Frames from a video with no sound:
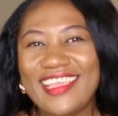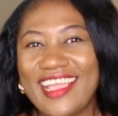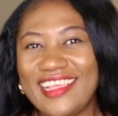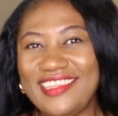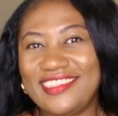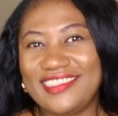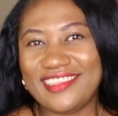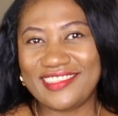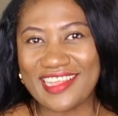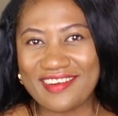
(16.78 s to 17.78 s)
and it's
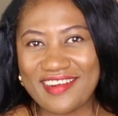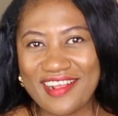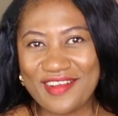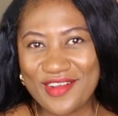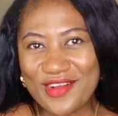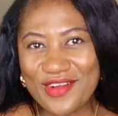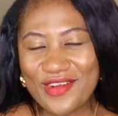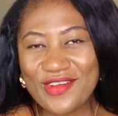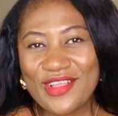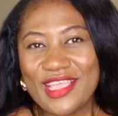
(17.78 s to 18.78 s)
a Zara
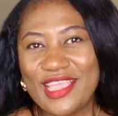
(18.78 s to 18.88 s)
haul.